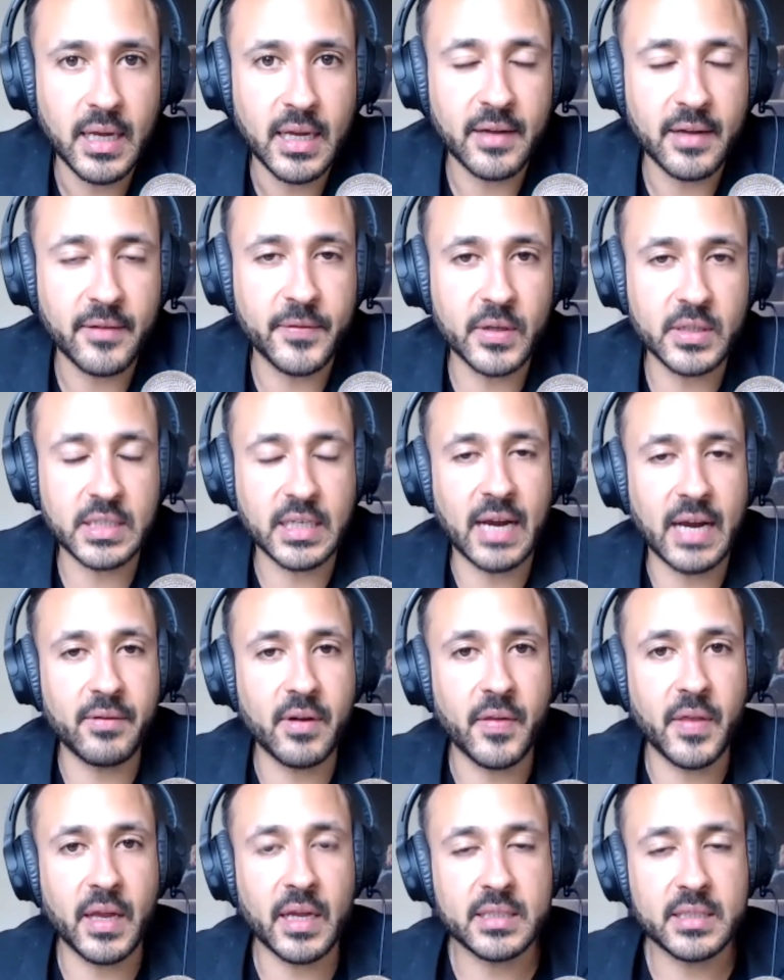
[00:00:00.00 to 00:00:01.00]
It feels like
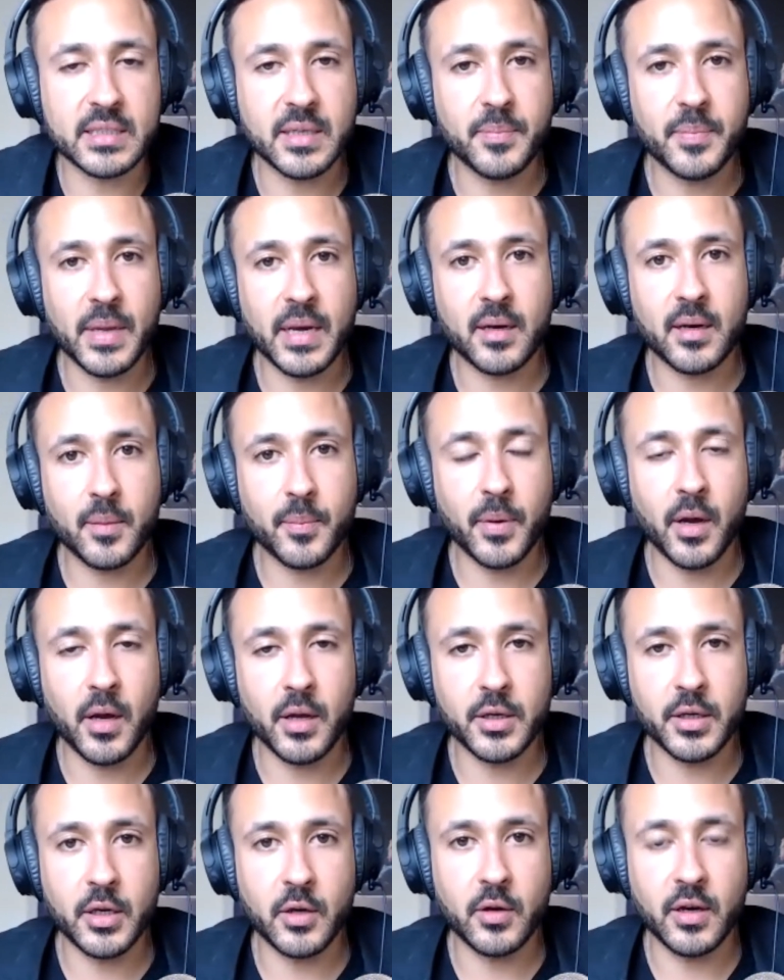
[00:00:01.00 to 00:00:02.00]
everything is dependent
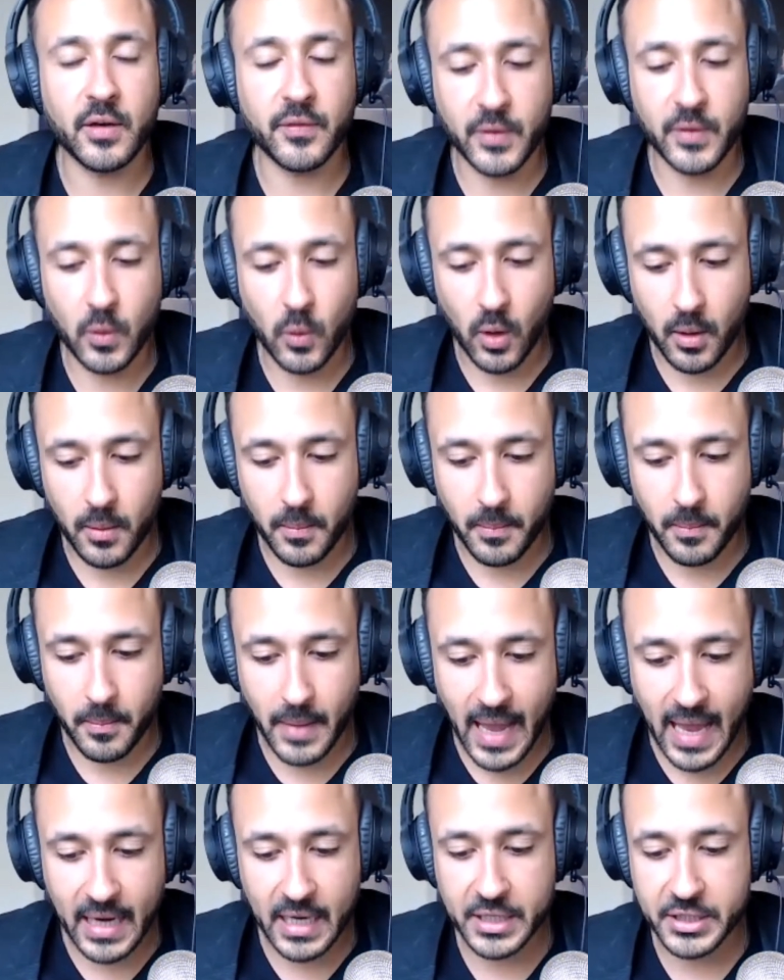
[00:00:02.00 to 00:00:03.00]
upon you. And if you aren't
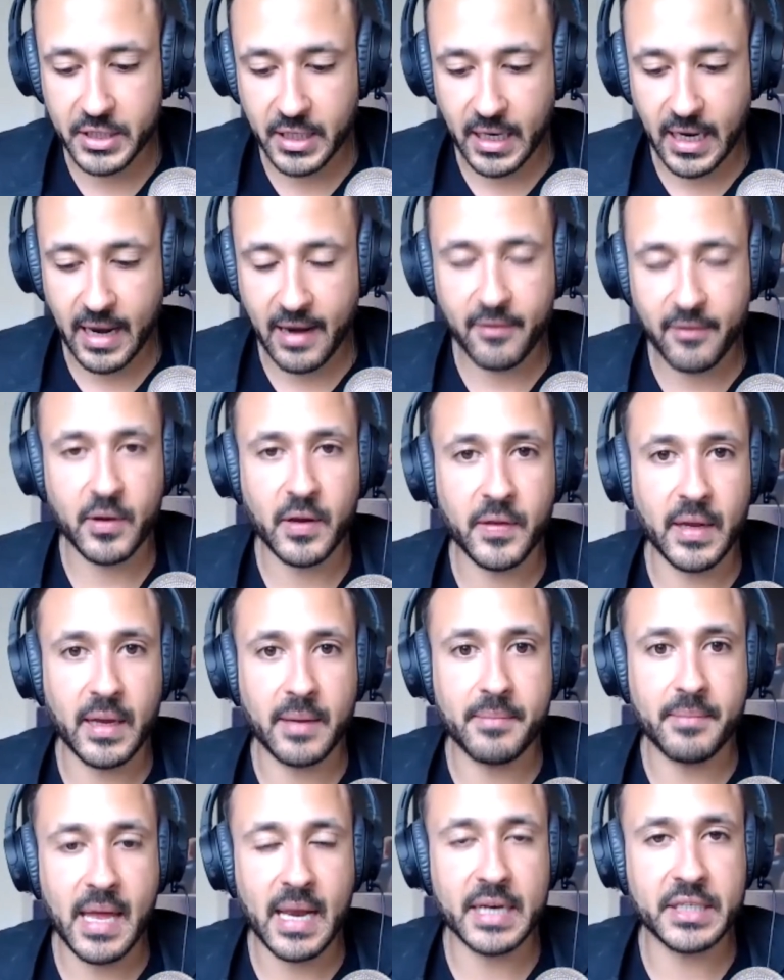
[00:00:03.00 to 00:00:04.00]
managing everything
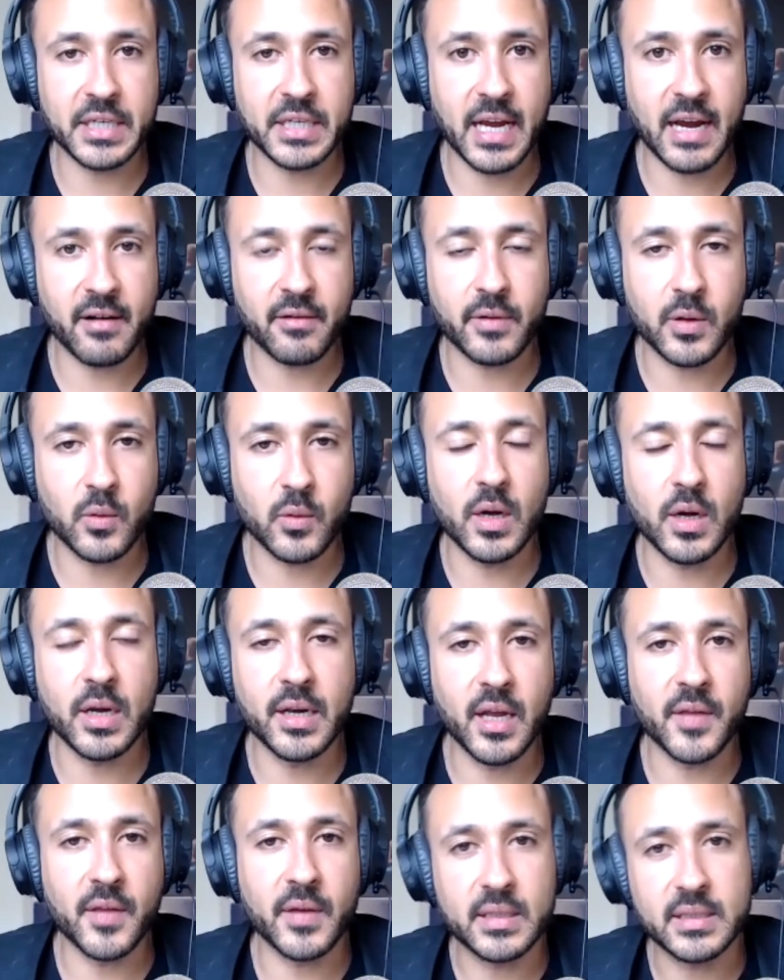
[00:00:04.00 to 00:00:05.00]
and managing everyone,
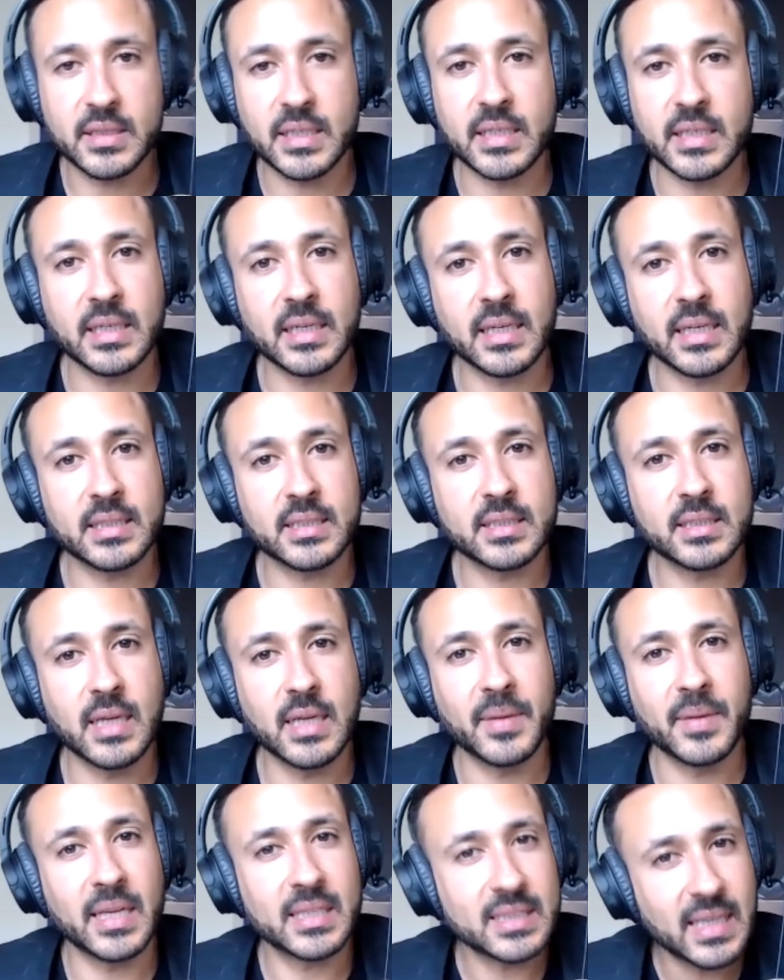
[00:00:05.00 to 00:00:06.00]
nothing gets
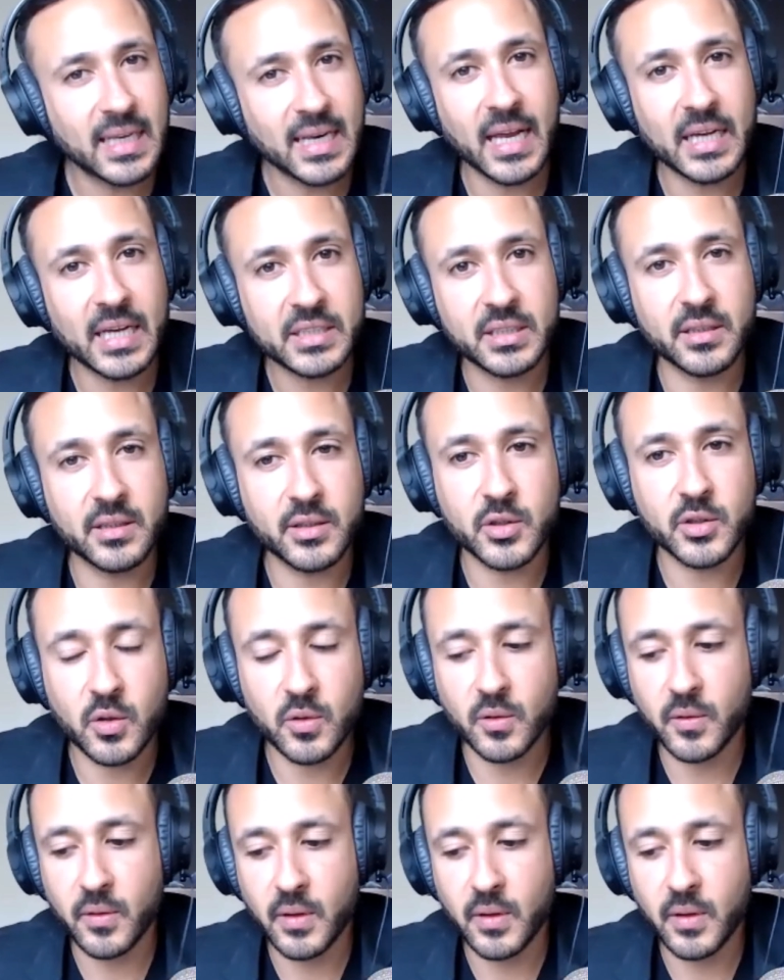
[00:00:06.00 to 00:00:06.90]
done. But that's not actually the truth.